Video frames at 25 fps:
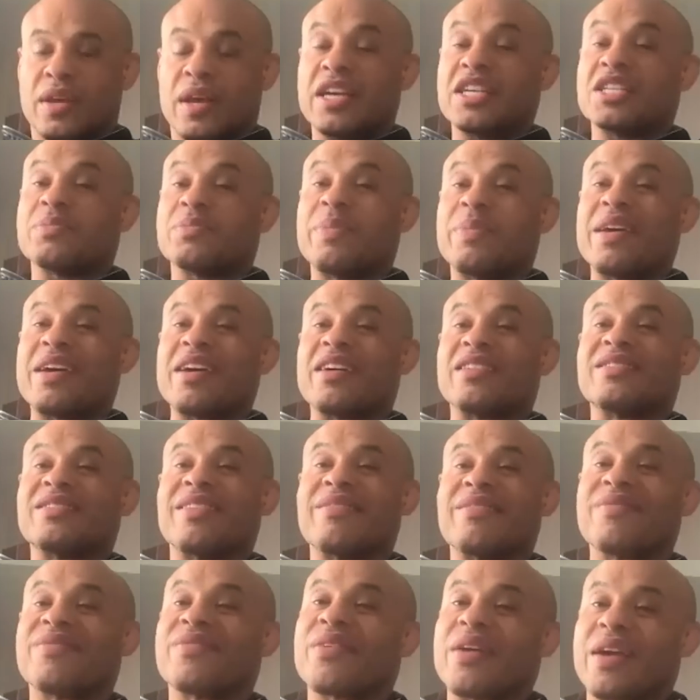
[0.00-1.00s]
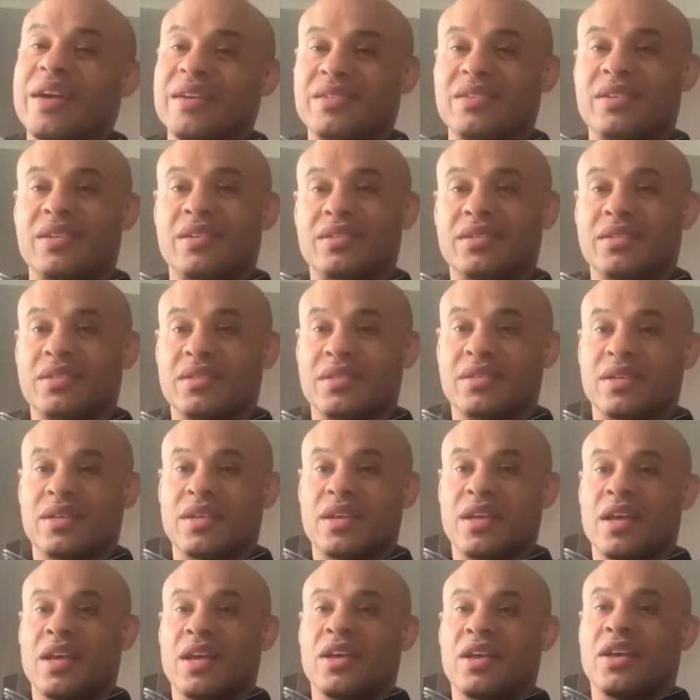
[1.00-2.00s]
He's bigger than Francis.
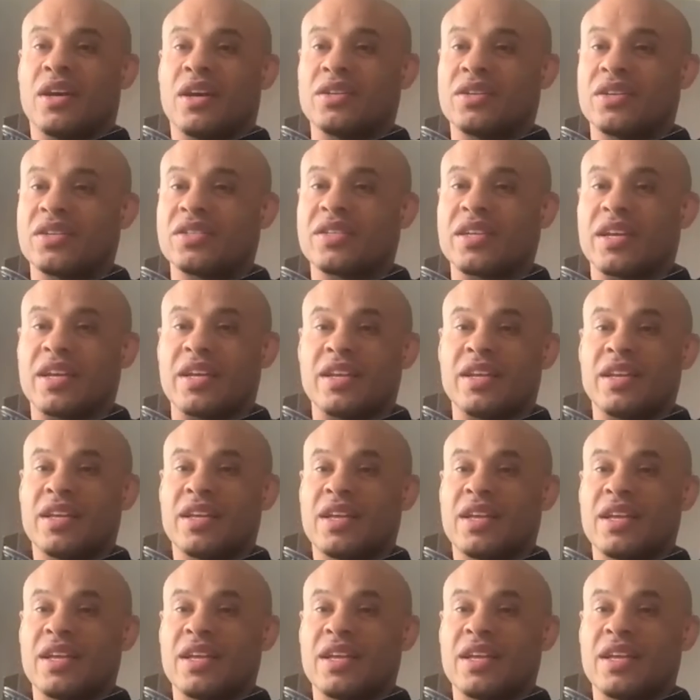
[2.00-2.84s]
You understand?